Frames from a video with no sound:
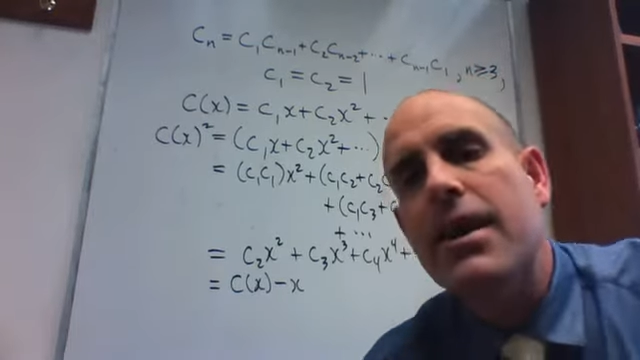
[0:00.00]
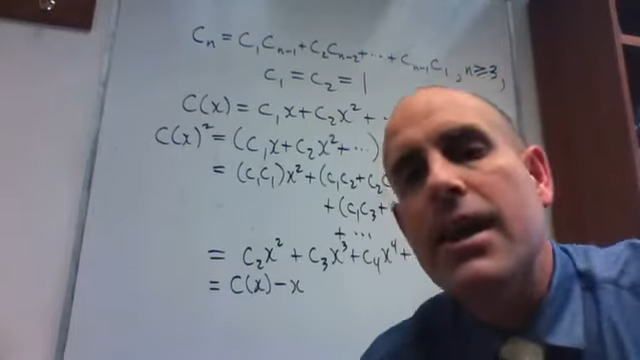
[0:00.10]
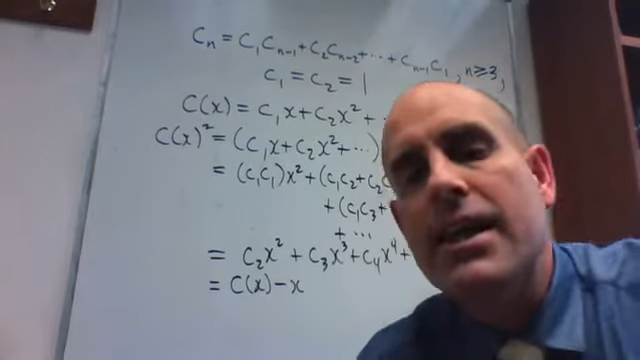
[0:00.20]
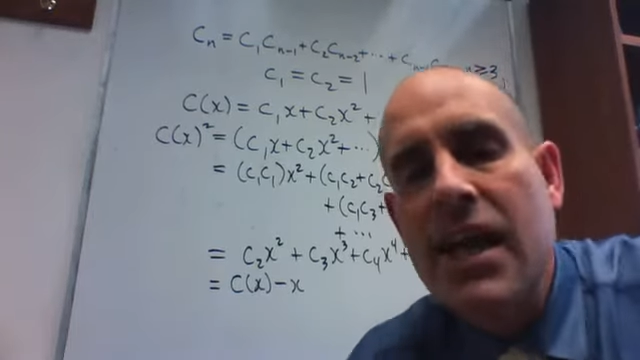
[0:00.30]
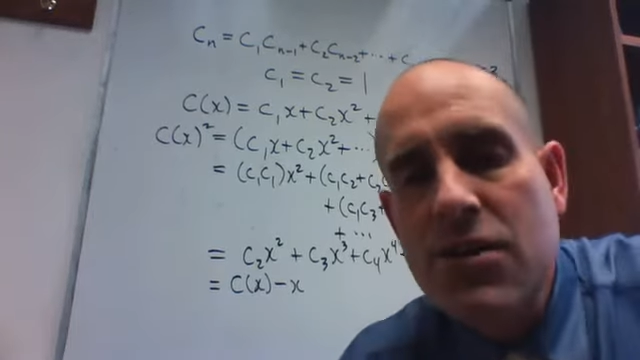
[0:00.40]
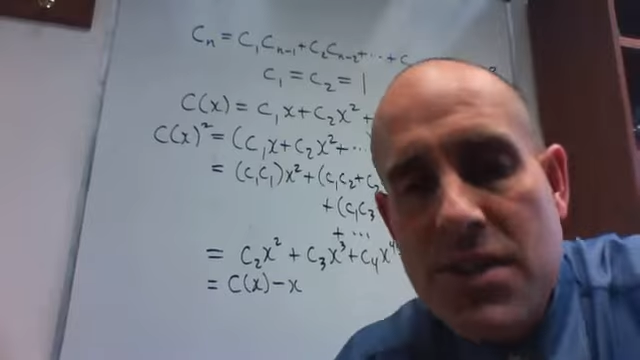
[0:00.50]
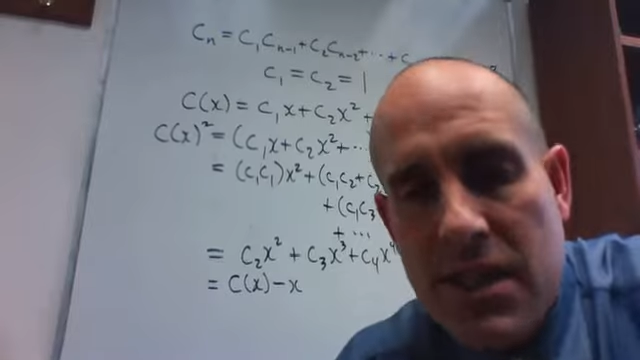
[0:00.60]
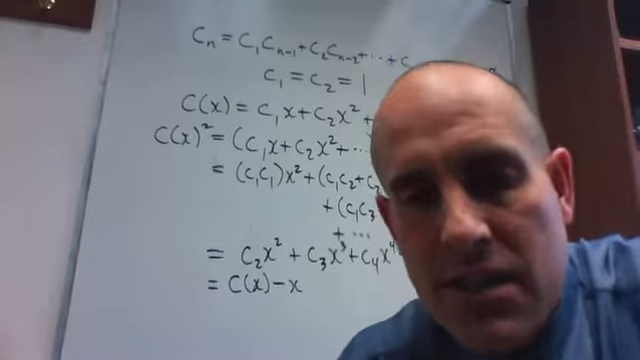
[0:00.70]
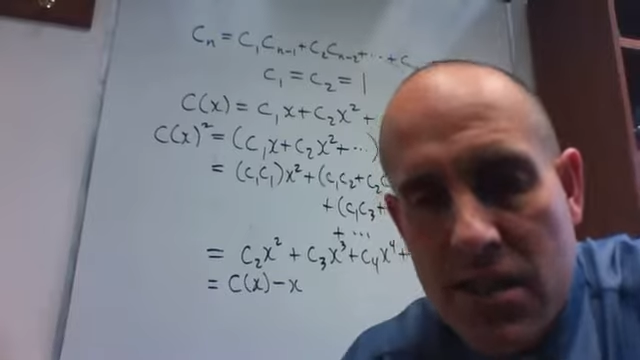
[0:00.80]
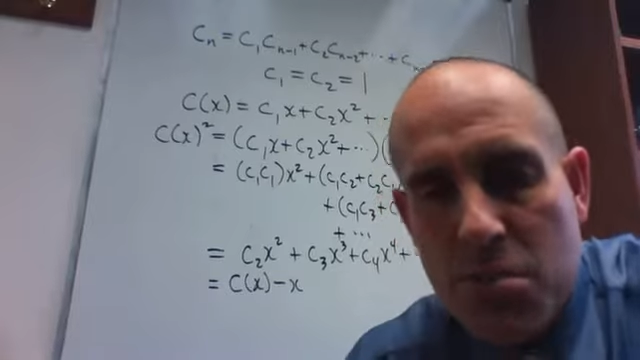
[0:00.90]
and
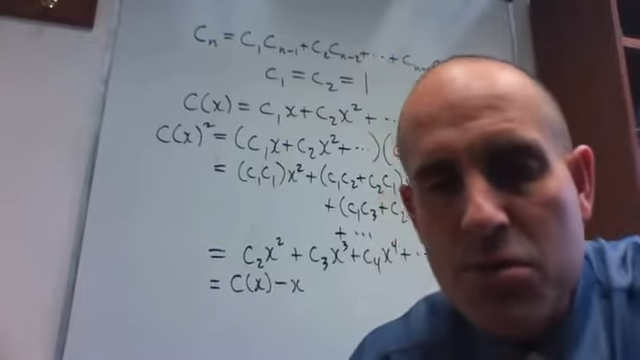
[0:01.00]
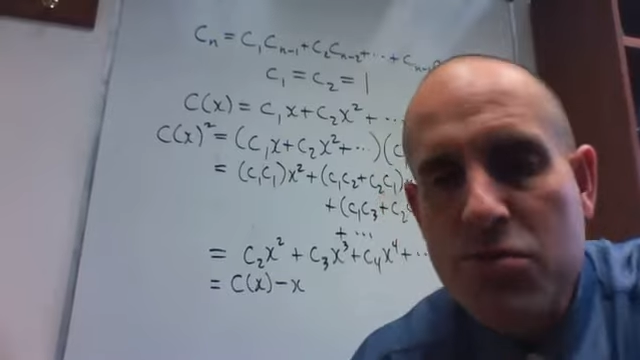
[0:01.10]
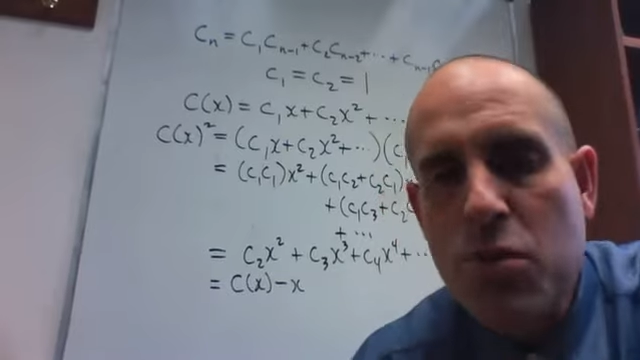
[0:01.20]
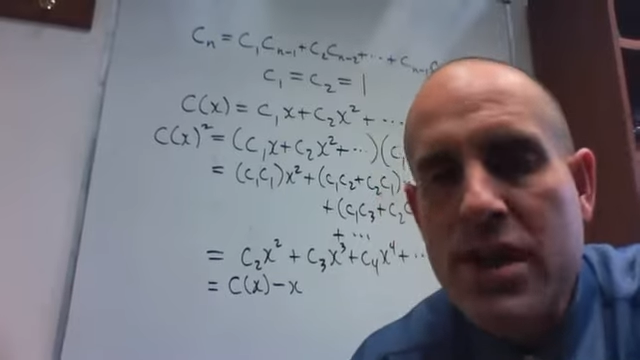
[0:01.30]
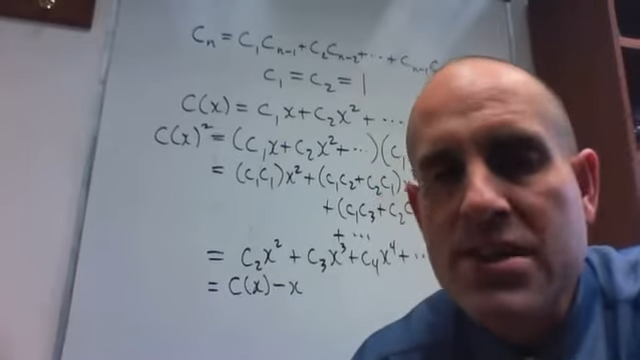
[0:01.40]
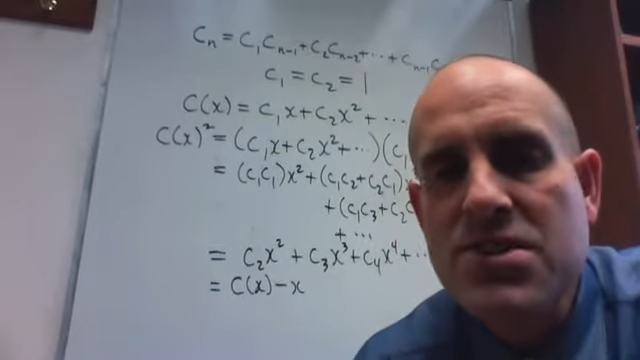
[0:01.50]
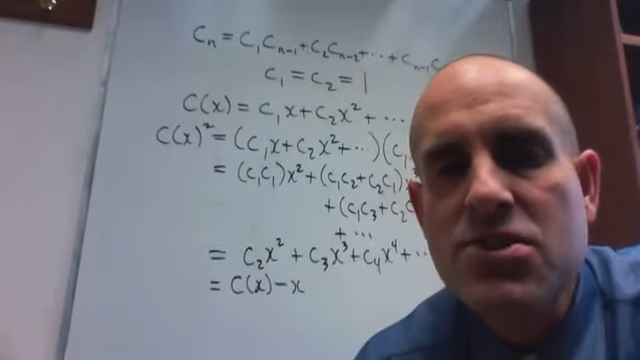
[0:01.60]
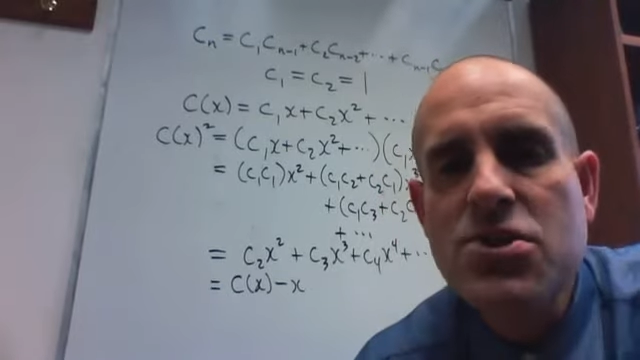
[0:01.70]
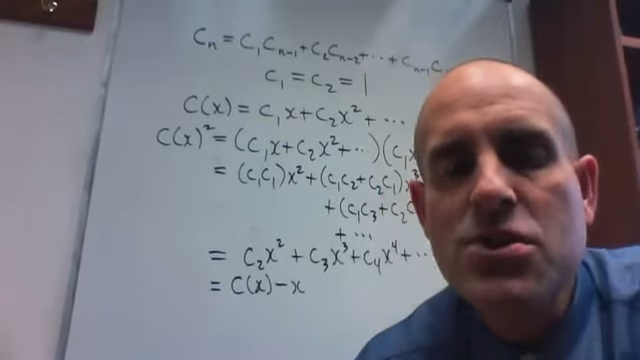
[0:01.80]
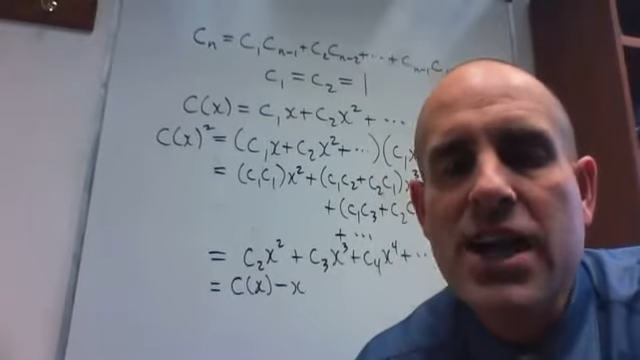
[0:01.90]
counting the number of ways
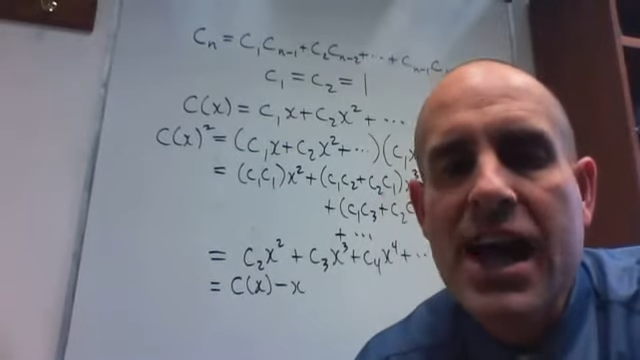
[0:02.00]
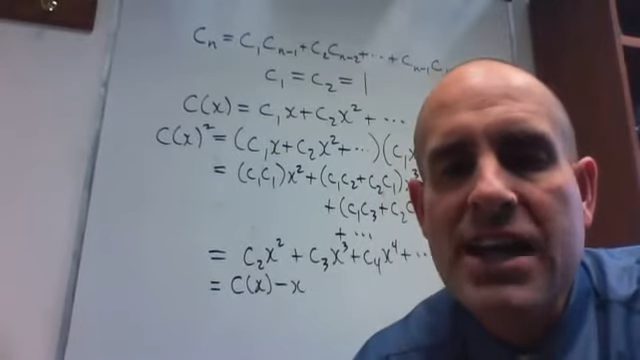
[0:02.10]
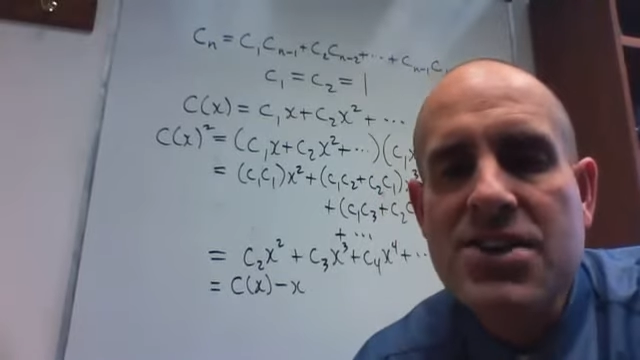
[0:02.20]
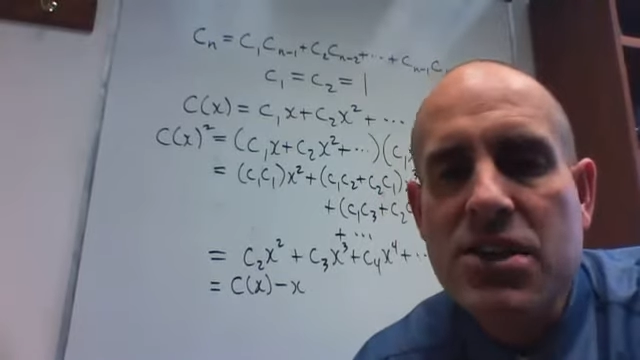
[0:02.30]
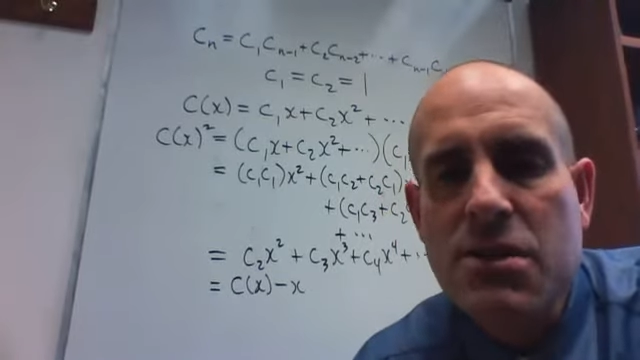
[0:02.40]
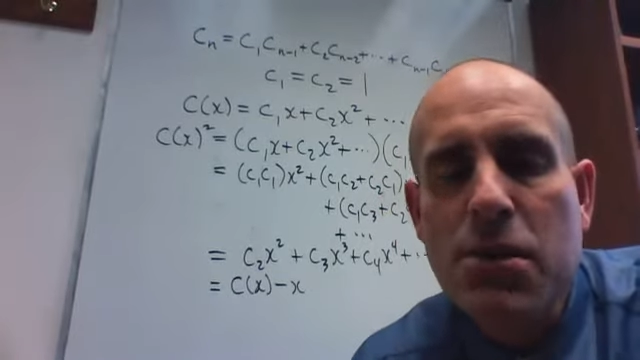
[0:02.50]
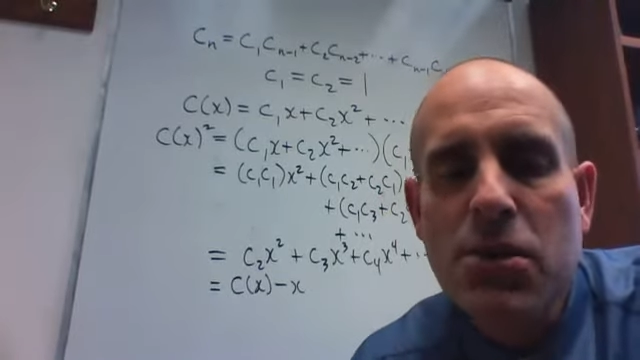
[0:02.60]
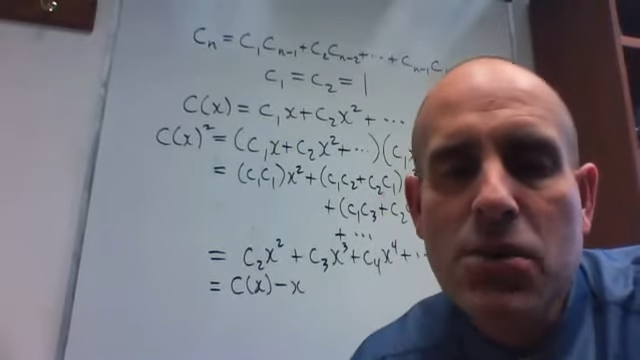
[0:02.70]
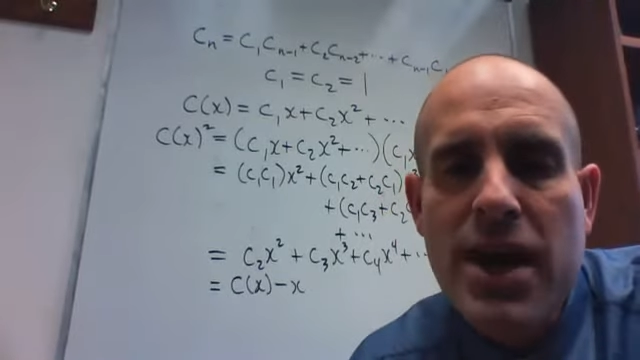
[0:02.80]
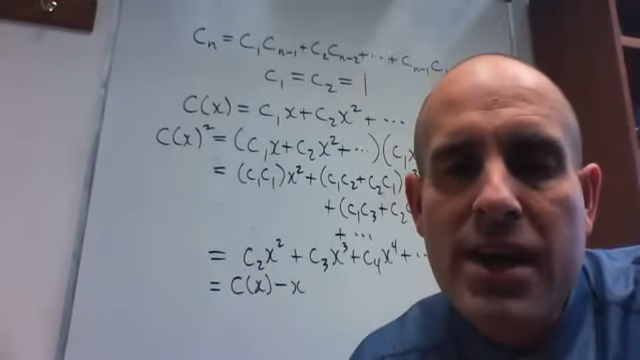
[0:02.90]
that you could actually
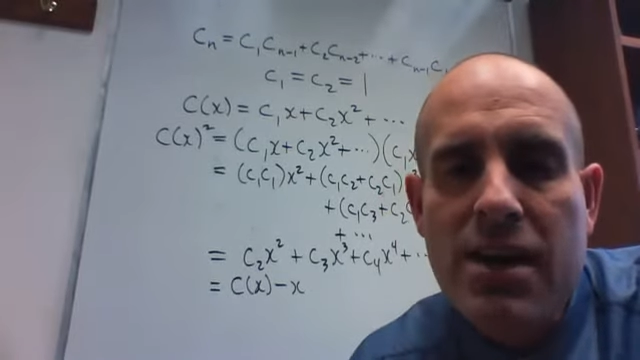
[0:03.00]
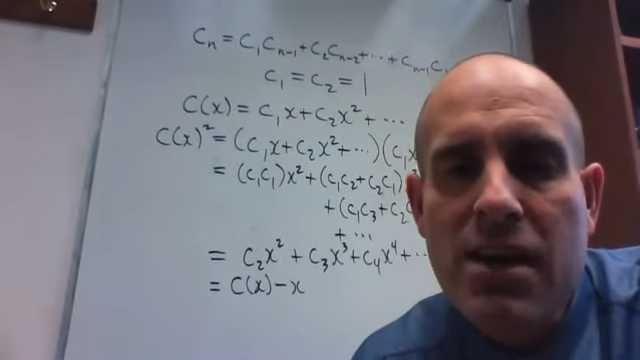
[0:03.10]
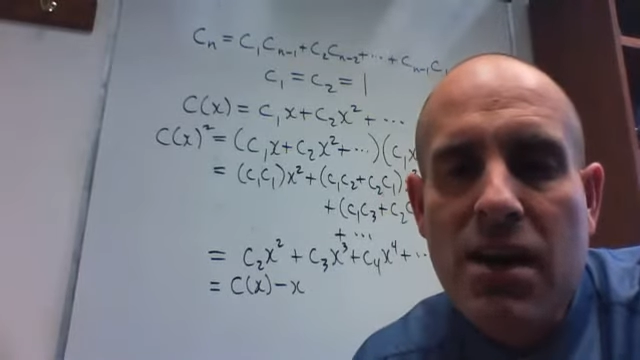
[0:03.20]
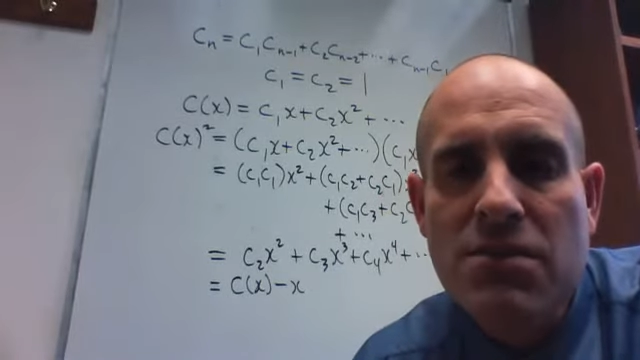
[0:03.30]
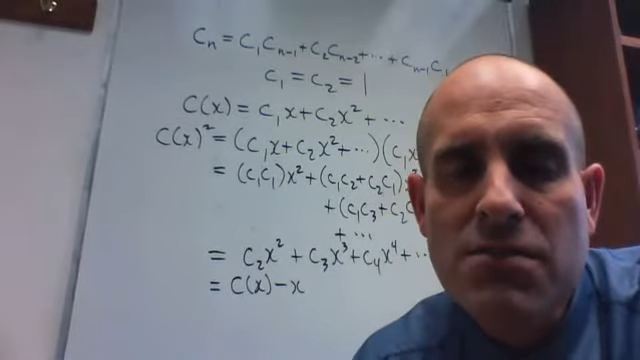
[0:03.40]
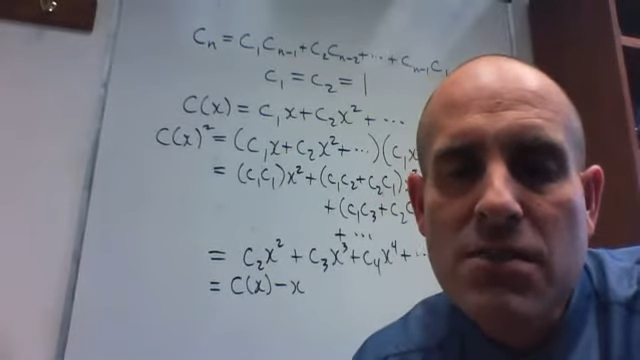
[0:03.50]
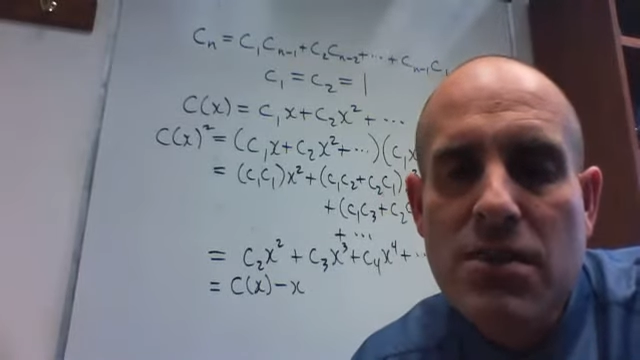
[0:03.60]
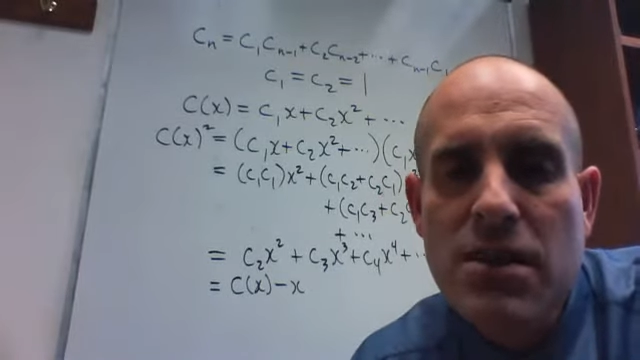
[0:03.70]
pull that off.